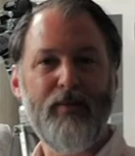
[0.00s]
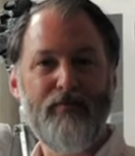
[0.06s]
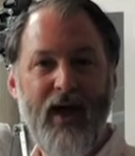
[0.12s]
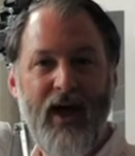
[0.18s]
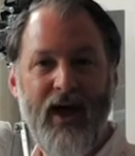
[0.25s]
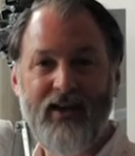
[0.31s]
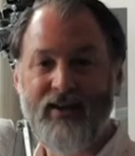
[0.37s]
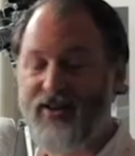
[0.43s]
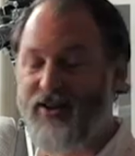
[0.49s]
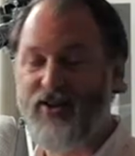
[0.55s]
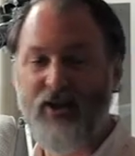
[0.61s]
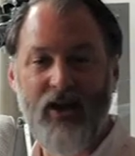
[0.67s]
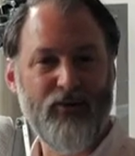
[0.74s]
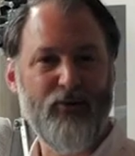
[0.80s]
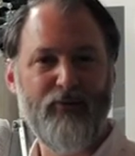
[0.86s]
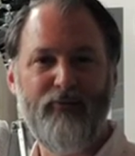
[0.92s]
back in
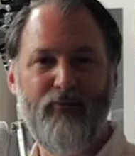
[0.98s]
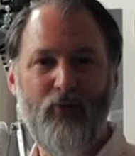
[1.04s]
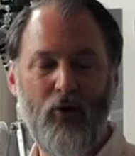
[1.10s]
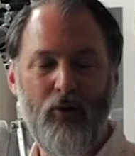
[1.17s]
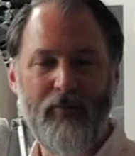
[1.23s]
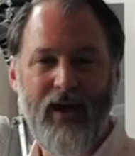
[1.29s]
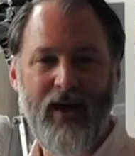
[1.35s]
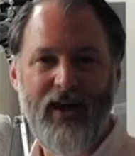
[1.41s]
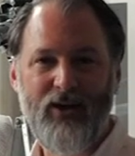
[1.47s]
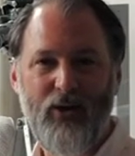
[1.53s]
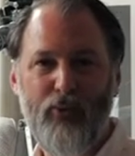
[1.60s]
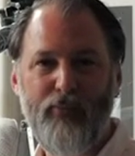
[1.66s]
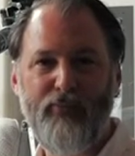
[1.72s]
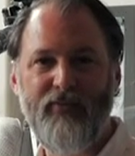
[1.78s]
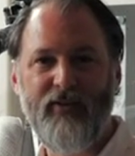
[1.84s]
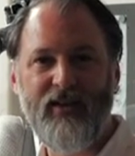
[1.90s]
another format,
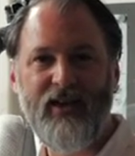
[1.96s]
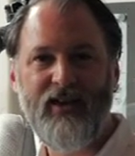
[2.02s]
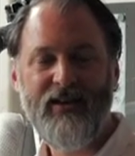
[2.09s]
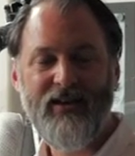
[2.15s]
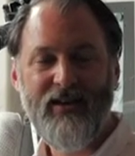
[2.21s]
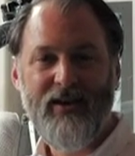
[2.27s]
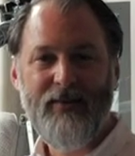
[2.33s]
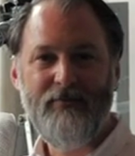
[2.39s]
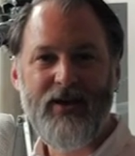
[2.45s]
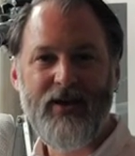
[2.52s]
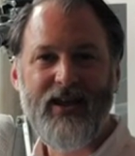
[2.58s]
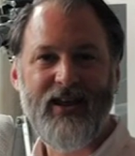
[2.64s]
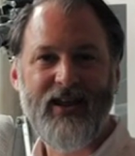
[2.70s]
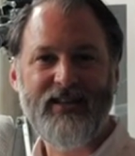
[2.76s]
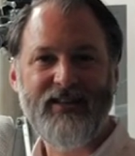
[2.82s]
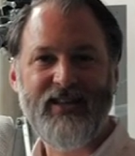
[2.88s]
hopefully,
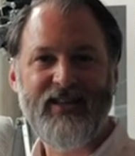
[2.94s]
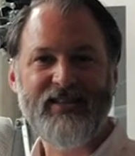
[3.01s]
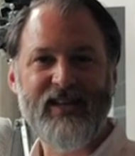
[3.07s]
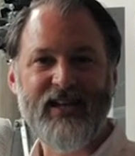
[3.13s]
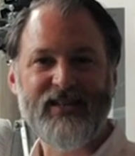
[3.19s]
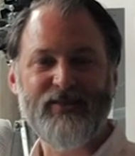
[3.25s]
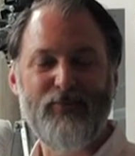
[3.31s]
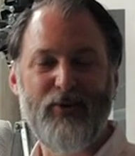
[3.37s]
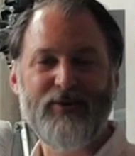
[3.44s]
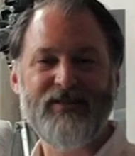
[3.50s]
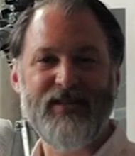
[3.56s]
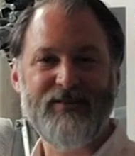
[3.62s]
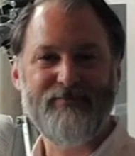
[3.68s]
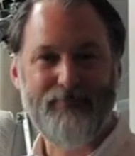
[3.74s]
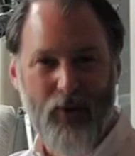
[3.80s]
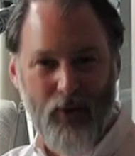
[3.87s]
meeting these experts
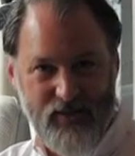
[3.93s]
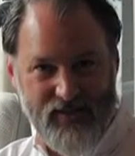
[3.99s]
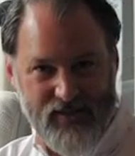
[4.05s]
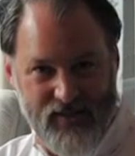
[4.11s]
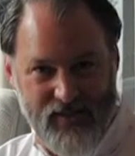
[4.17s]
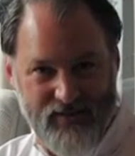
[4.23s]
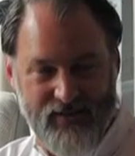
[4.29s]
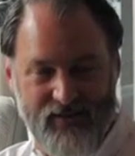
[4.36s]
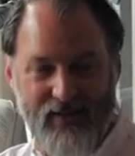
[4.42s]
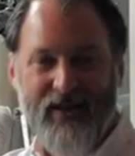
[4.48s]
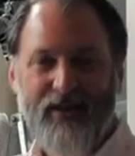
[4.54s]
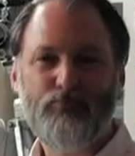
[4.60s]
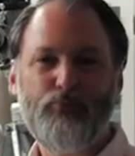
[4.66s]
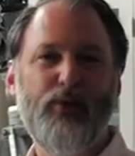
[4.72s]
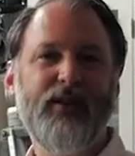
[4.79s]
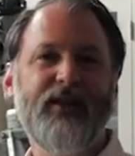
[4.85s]
in person,
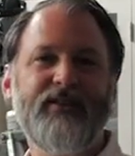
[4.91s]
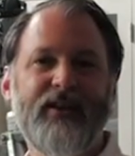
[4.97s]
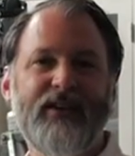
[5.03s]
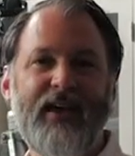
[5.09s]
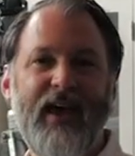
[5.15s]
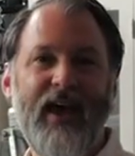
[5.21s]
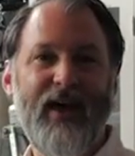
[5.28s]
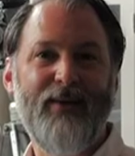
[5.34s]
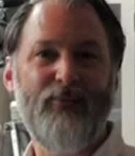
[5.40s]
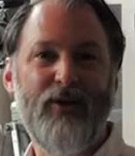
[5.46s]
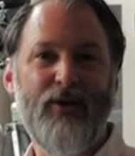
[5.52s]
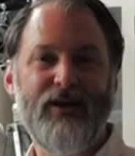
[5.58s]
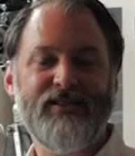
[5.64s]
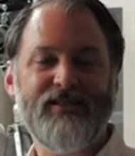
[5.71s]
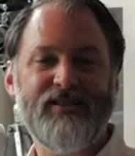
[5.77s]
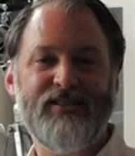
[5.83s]
bring the
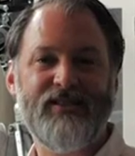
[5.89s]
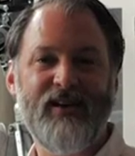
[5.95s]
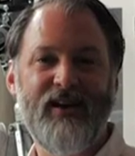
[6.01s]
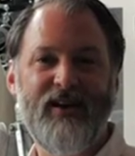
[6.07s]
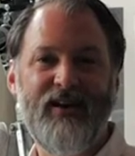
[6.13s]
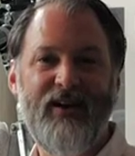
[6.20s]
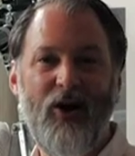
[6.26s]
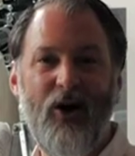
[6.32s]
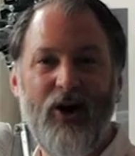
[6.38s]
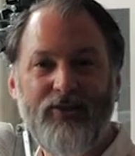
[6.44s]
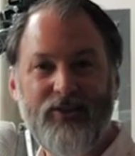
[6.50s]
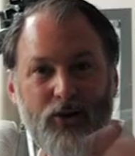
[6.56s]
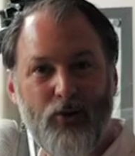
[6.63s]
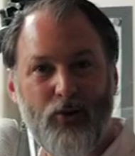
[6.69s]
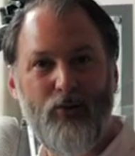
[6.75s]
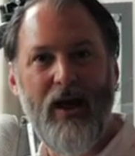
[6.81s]
cameras on
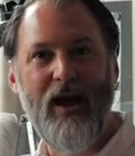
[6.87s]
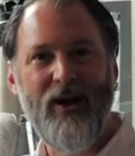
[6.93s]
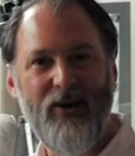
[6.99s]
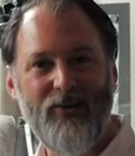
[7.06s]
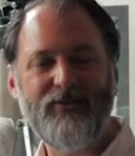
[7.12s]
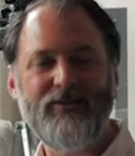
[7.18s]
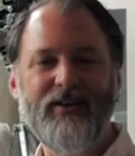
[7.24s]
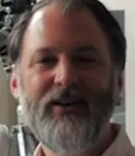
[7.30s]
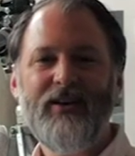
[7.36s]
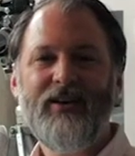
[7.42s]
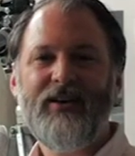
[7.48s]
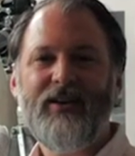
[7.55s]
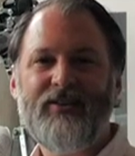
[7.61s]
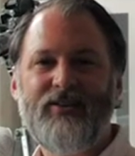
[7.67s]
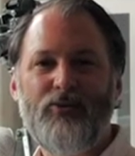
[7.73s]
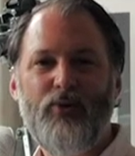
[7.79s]
the ground
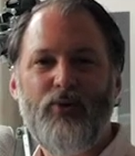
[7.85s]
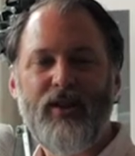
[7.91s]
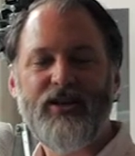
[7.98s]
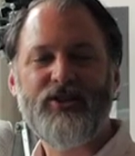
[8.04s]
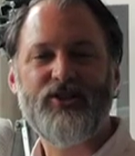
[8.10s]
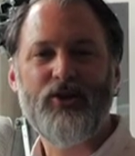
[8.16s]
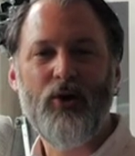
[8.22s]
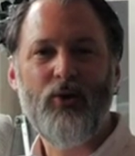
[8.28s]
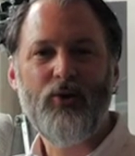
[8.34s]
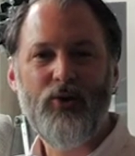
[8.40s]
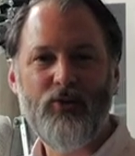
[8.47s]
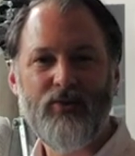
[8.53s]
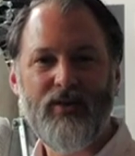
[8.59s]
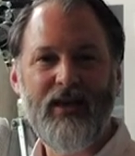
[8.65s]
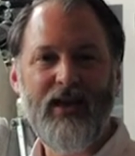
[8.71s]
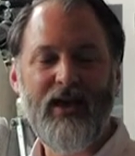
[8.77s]
to really show
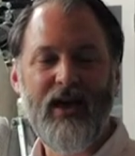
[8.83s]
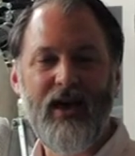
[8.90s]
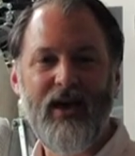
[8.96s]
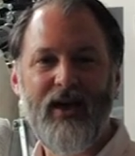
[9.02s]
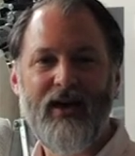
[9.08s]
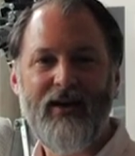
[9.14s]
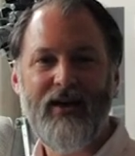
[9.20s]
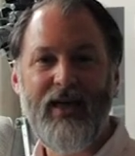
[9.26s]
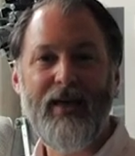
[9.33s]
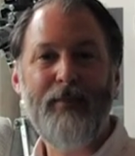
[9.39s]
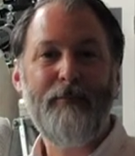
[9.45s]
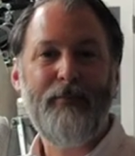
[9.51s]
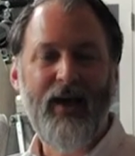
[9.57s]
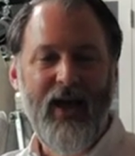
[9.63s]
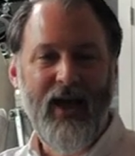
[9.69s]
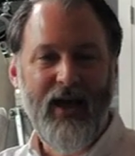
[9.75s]
you the
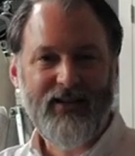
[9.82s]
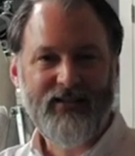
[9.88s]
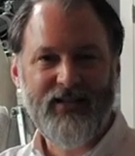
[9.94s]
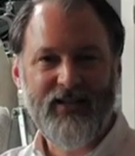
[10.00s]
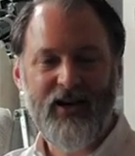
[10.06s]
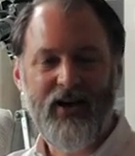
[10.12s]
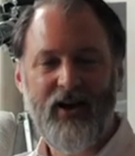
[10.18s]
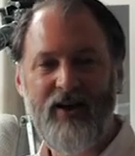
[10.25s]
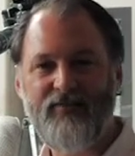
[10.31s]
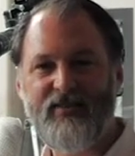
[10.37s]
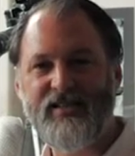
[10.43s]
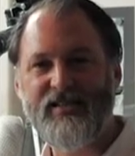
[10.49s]
impact of the